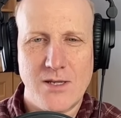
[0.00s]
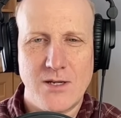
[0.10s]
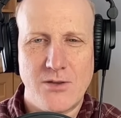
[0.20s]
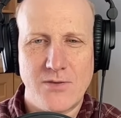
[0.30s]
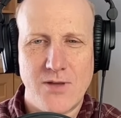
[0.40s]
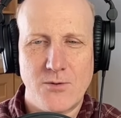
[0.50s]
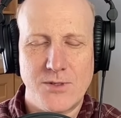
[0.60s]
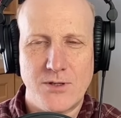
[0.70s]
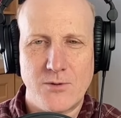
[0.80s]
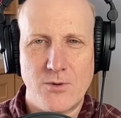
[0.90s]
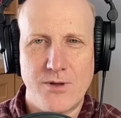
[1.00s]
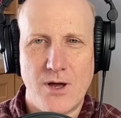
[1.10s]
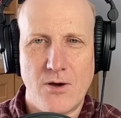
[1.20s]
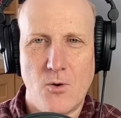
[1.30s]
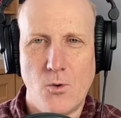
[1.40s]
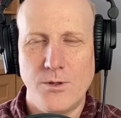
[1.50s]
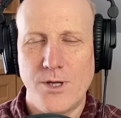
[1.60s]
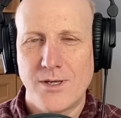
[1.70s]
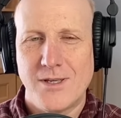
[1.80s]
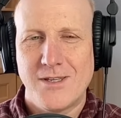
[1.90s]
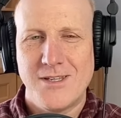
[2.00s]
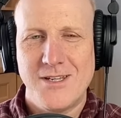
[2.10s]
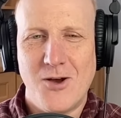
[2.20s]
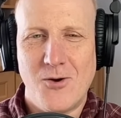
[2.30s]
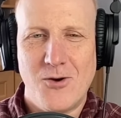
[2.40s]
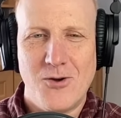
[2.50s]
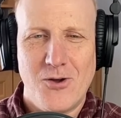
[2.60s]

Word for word: You know, they, they were dealing with uh, old, you know,